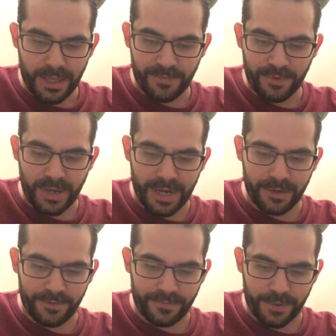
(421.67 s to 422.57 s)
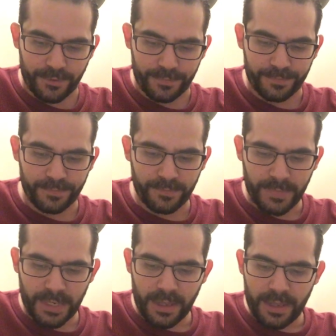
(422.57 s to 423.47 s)
if you hide your phone.
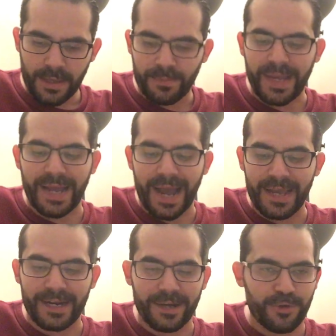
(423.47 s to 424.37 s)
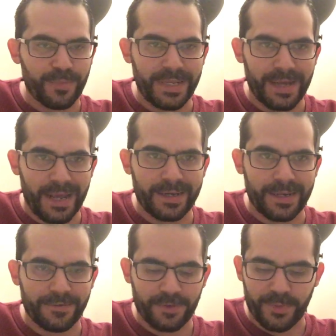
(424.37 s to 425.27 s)
By hide, I don't mean hiding
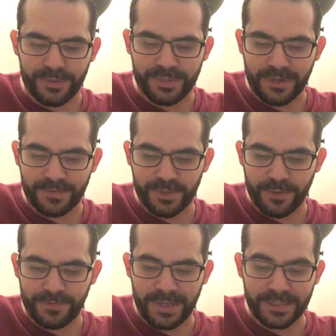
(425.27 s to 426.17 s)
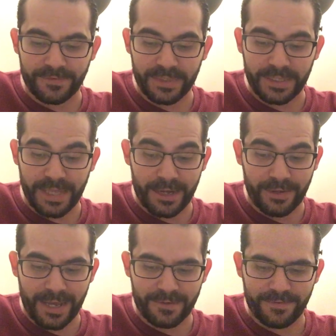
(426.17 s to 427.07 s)
it from yourself so effectively that you
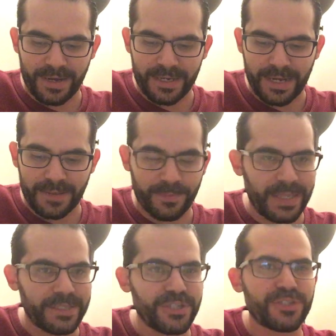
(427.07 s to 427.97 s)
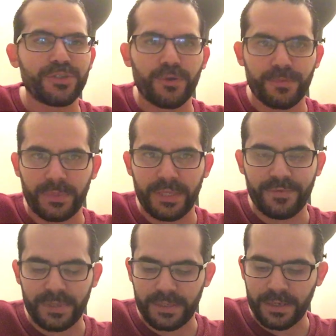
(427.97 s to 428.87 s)
can't find it. I mean just don't
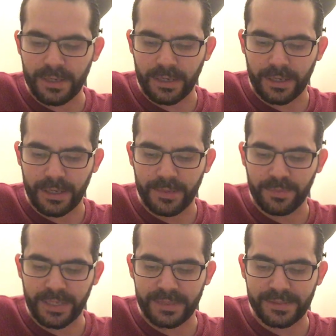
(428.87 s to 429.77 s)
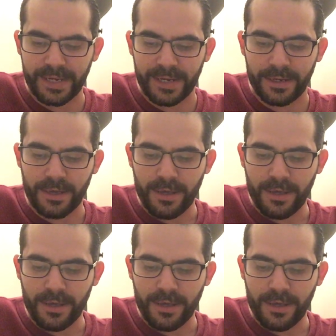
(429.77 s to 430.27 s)
leave it in plain sight,